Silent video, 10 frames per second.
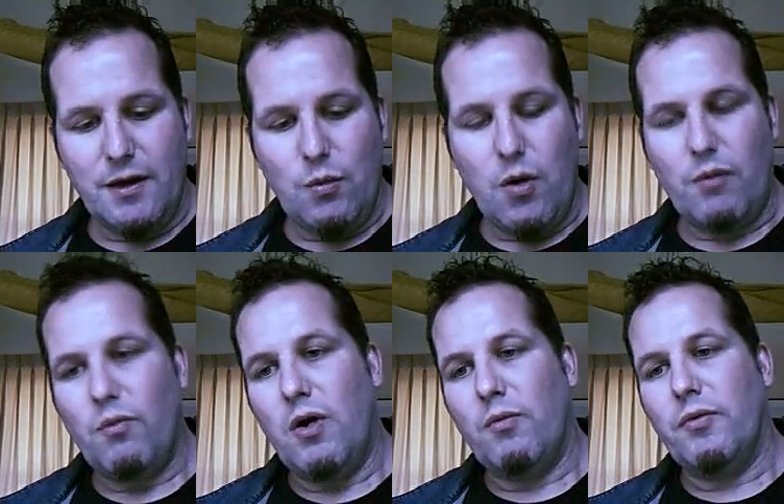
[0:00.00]

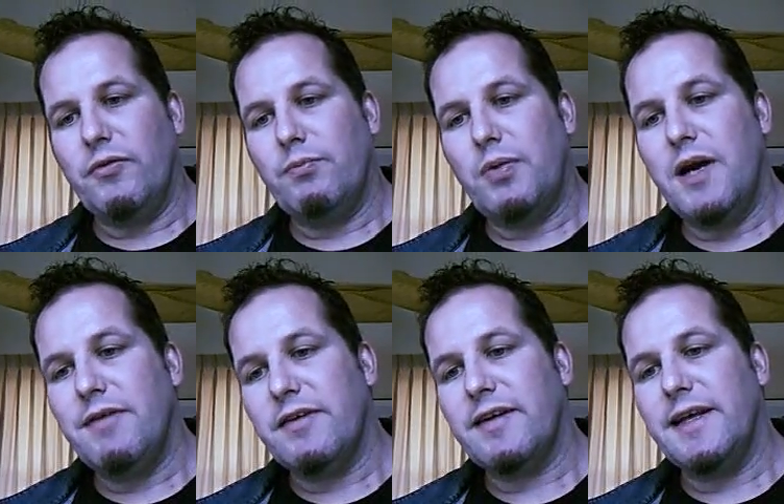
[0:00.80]
what was
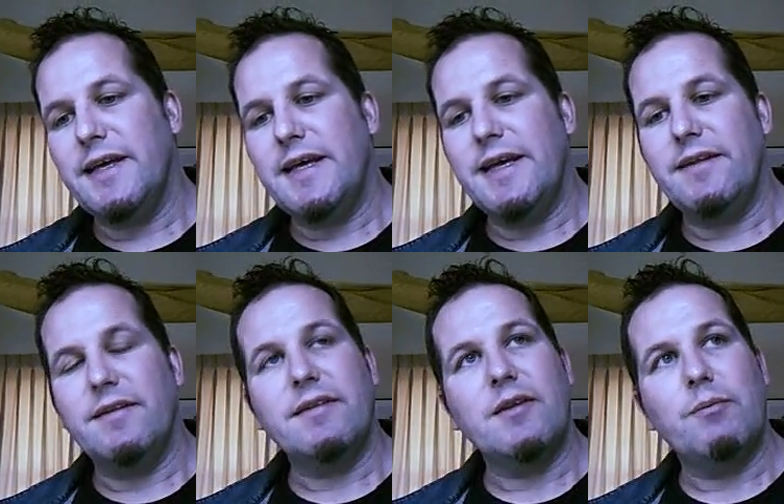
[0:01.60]
previously
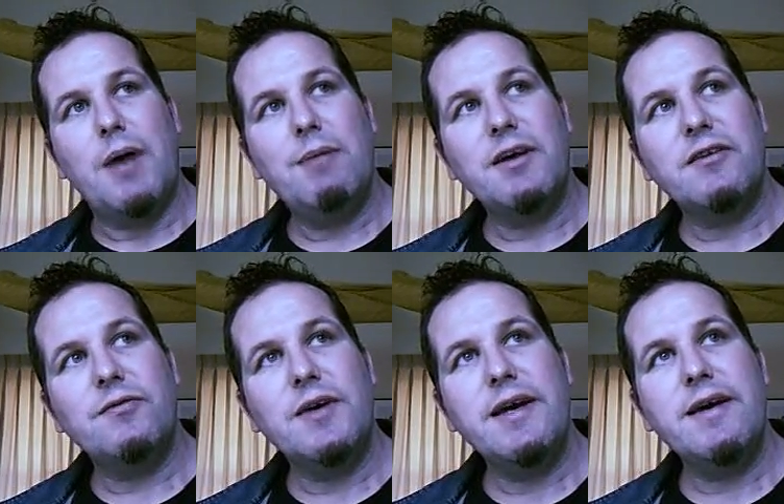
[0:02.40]
in the public
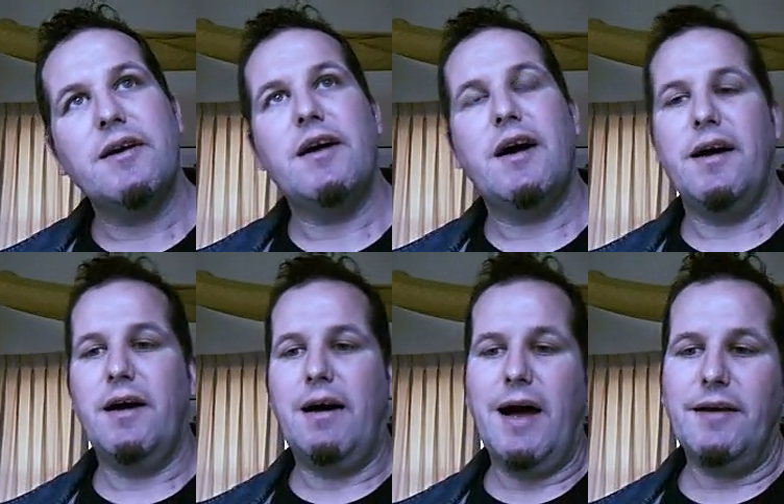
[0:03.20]
sphere
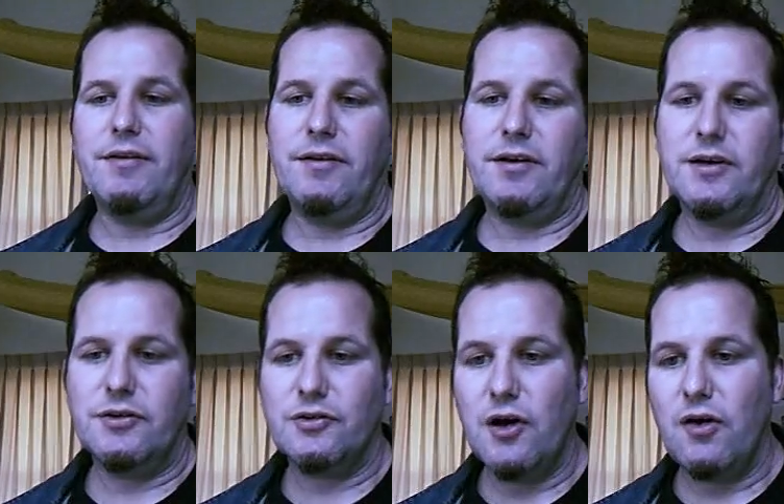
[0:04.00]
under the
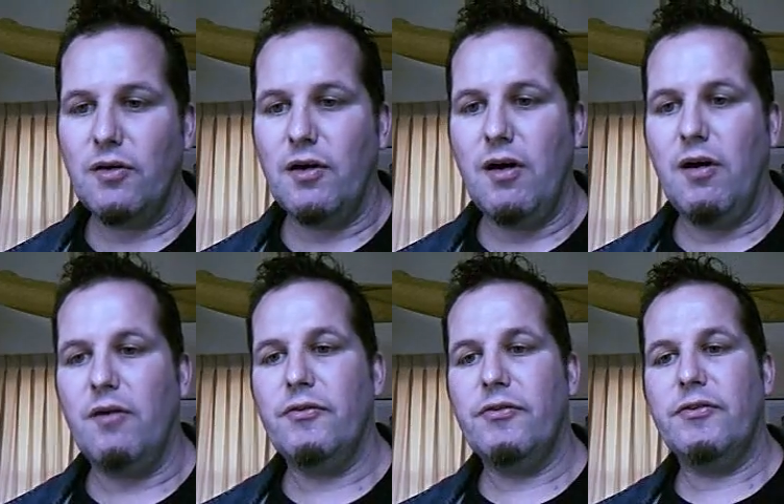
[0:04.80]
control of